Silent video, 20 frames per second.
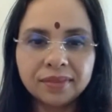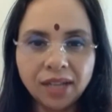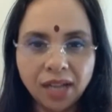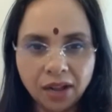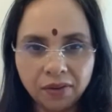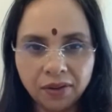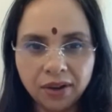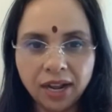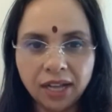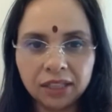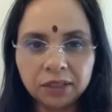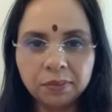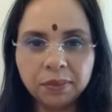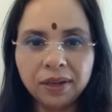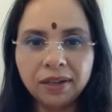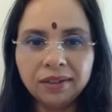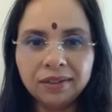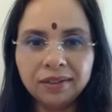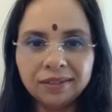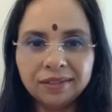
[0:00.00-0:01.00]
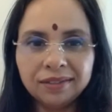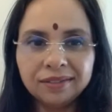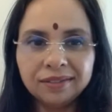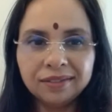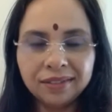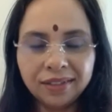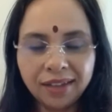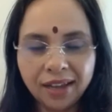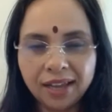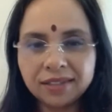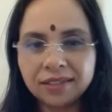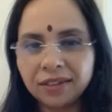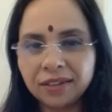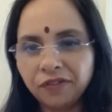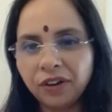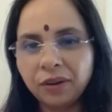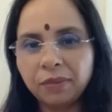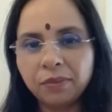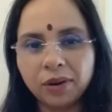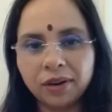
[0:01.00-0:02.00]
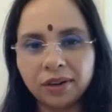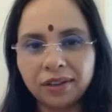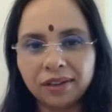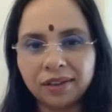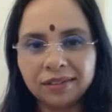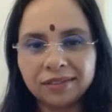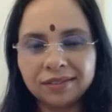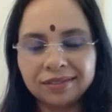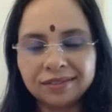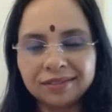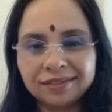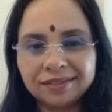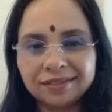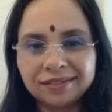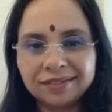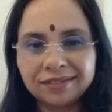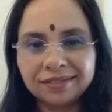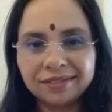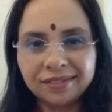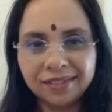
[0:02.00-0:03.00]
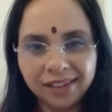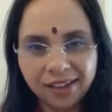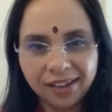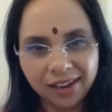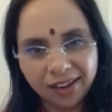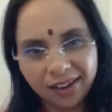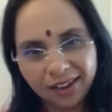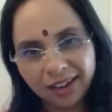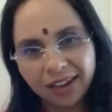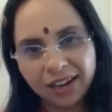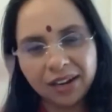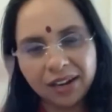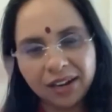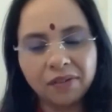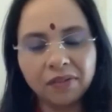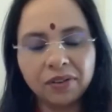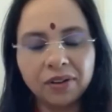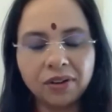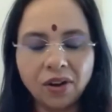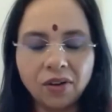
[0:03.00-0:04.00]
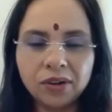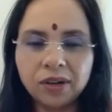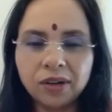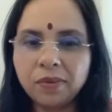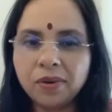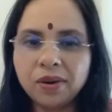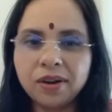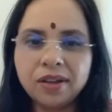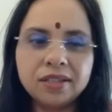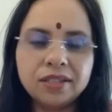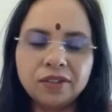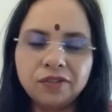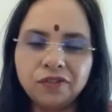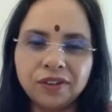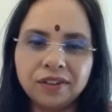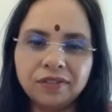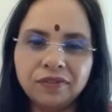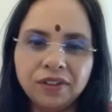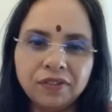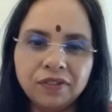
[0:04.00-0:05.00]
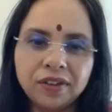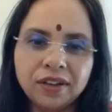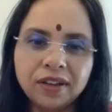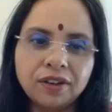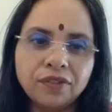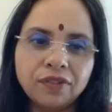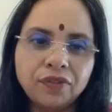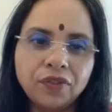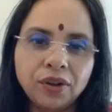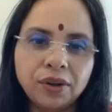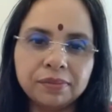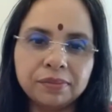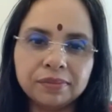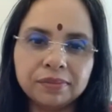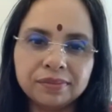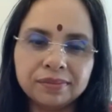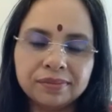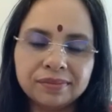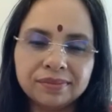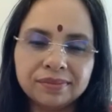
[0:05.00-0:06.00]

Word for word: Our Atma has a different body and our outer body is different. We have taken a form.